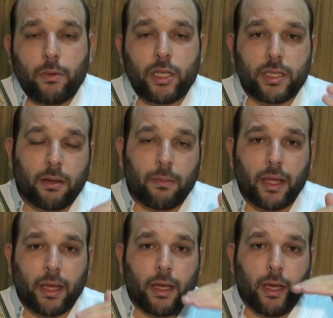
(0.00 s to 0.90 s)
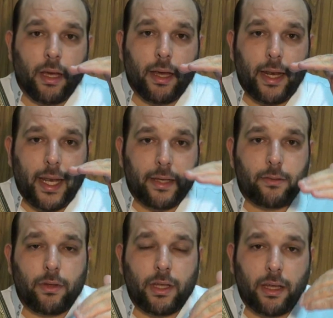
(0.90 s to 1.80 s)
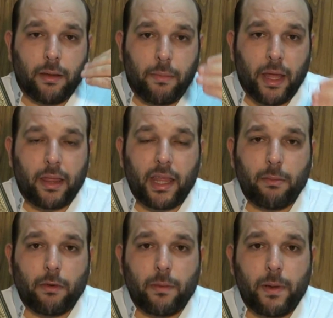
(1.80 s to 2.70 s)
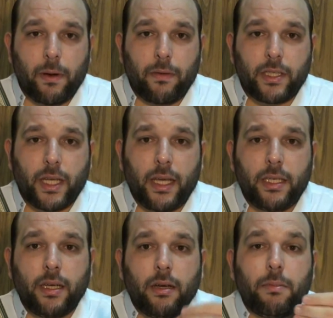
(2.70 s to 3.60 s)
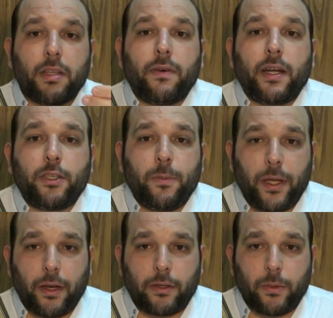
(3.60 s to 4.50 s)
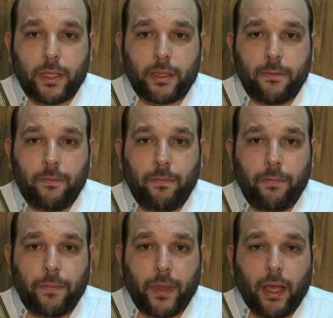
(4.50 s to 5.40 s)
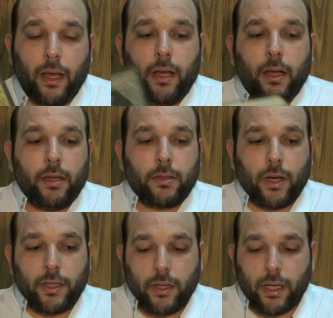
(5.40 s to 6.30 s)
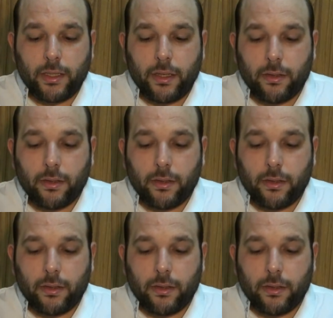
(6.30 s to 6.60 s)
which is something linked to the main theme of the people of this age, but far superior to it. So as you can